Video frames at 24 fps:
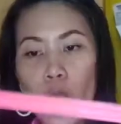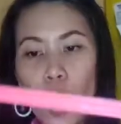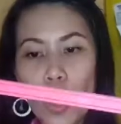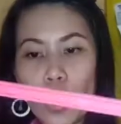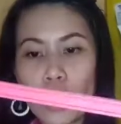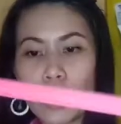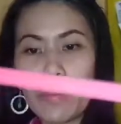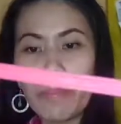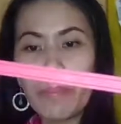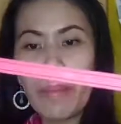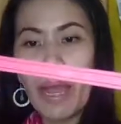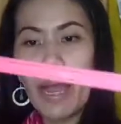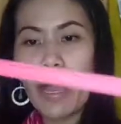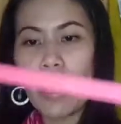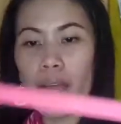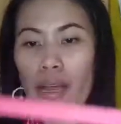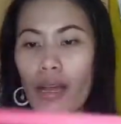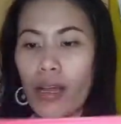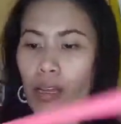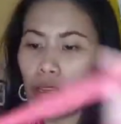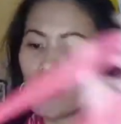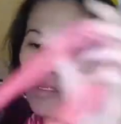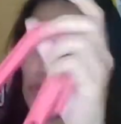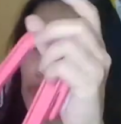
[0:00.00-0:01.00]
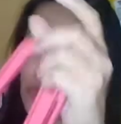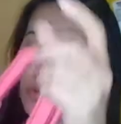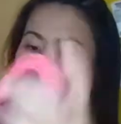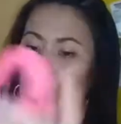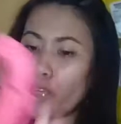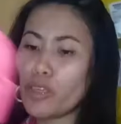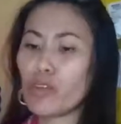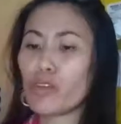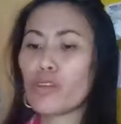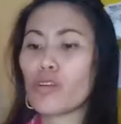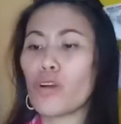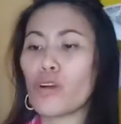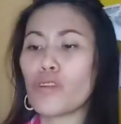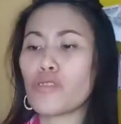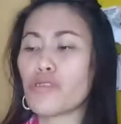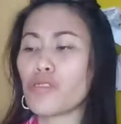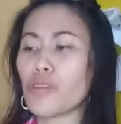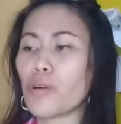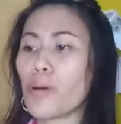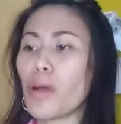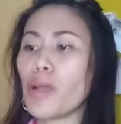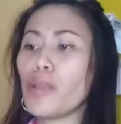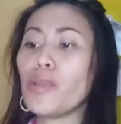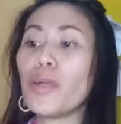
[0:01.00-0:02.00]
O, di ba? So, ngayon,
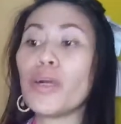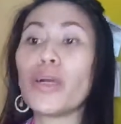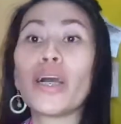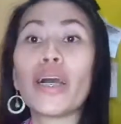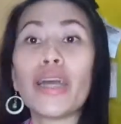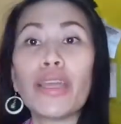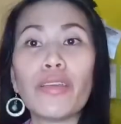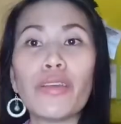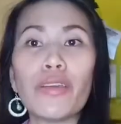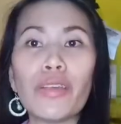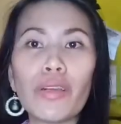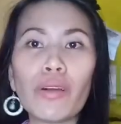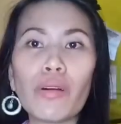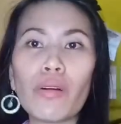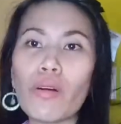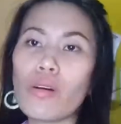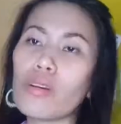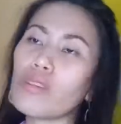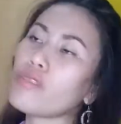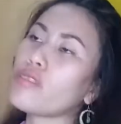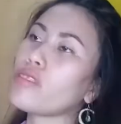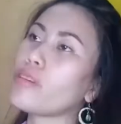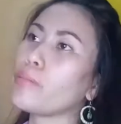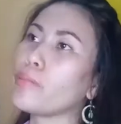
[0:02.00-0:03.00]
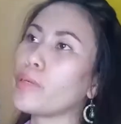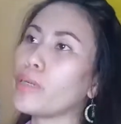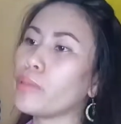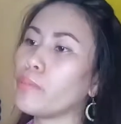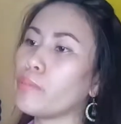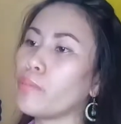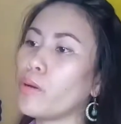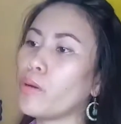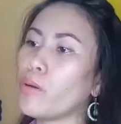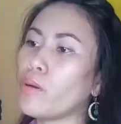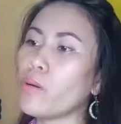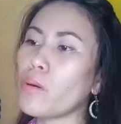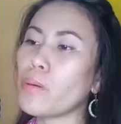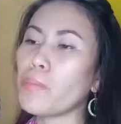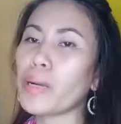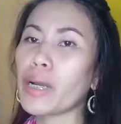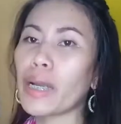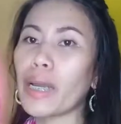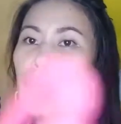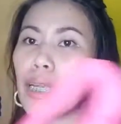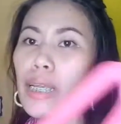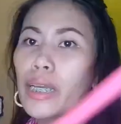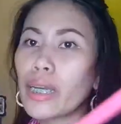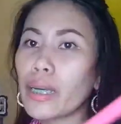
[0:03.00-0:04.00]
ngayon yung customer mo, kung
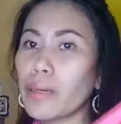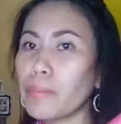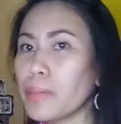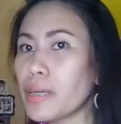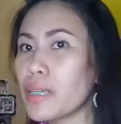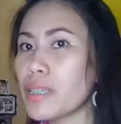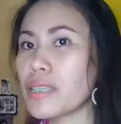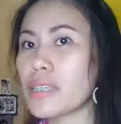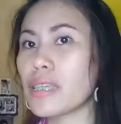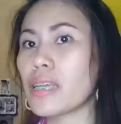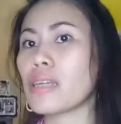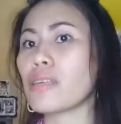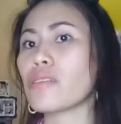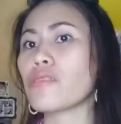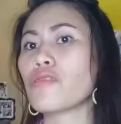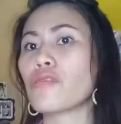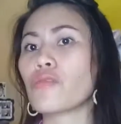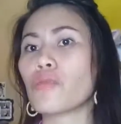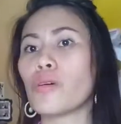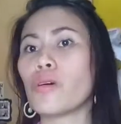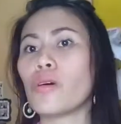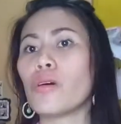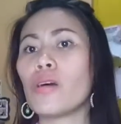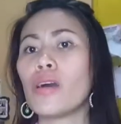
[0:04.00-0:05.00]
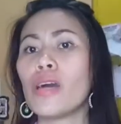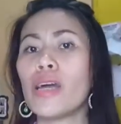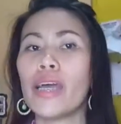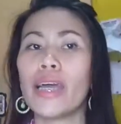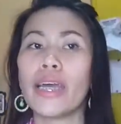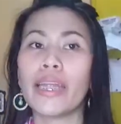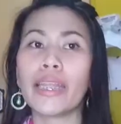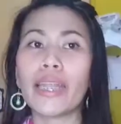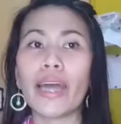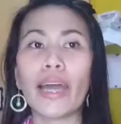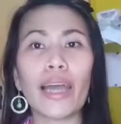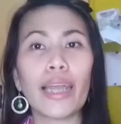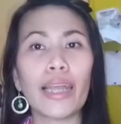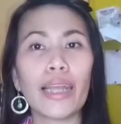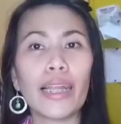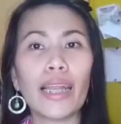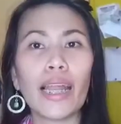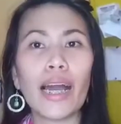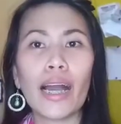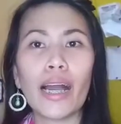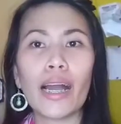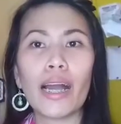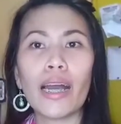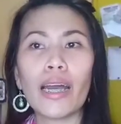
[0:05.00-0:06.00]
magaling ka mag-sell stock, na
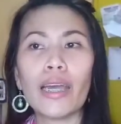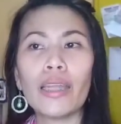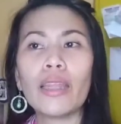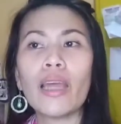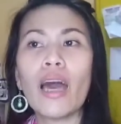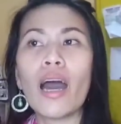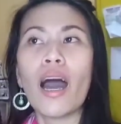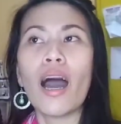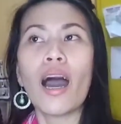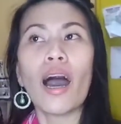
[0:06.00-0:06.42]
kailangan